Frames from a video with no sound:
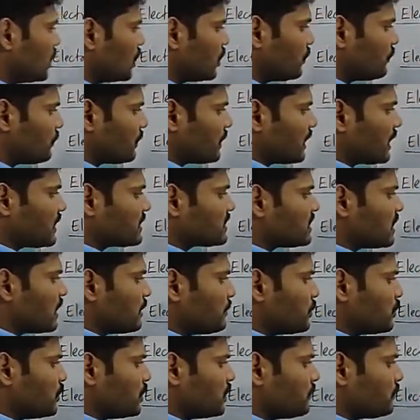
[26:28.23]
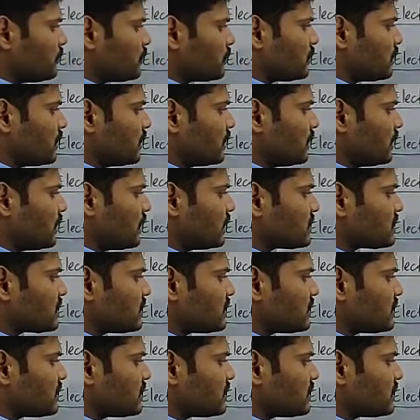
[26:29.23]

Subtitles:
Now for example, if you think here